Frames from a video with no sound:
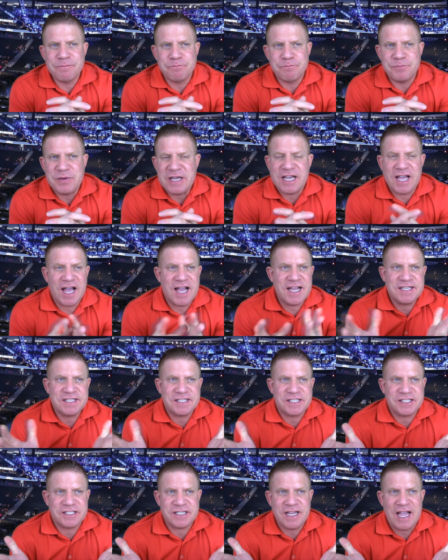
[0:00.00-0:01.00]

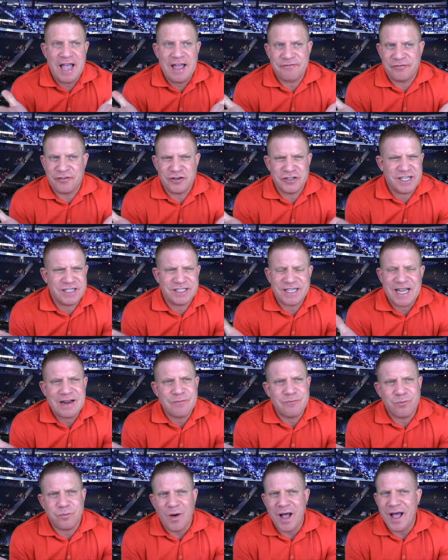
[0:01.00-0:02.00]
because at first I was like,
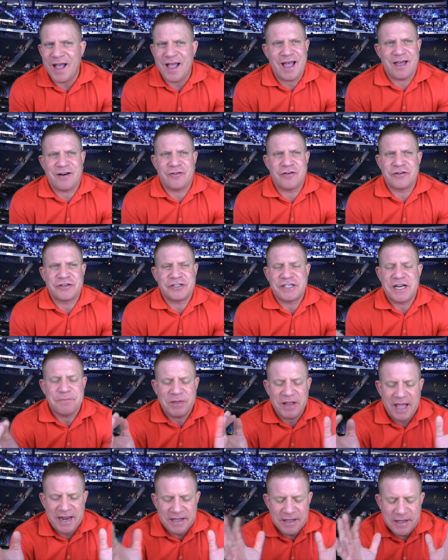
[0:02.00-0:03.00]
I don't understand.
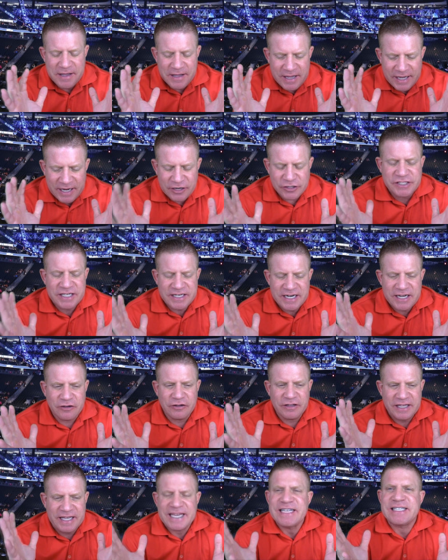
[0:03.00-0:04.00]
But like, here's the
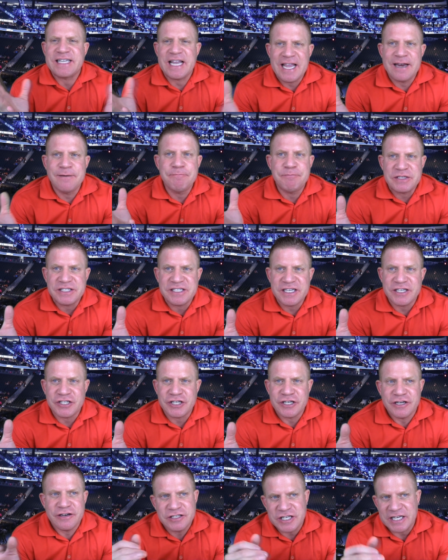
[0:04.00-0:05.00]
deal: he's in
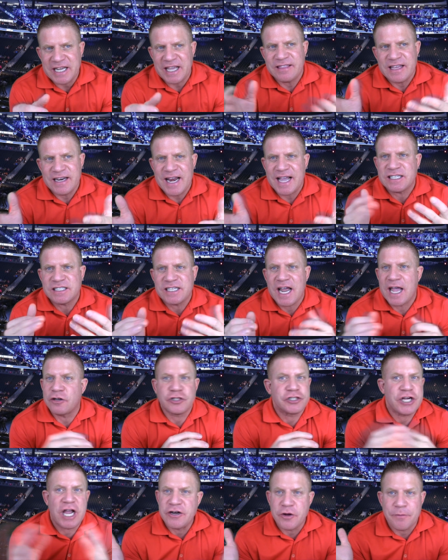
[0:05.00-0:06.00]
position to get the next title
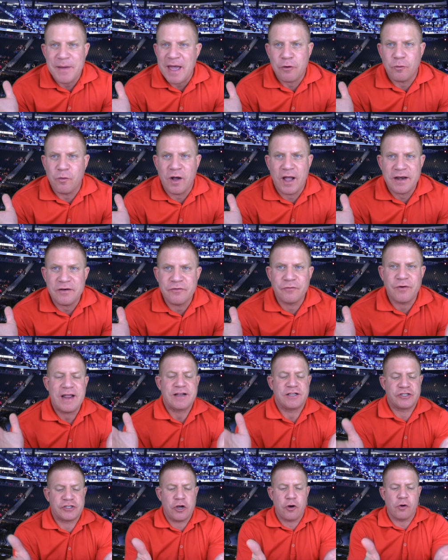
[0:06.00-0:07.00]
shot no matter what,
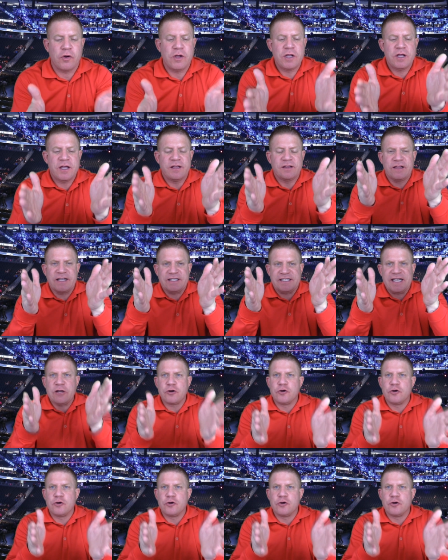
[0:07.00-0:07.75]
right? So let's say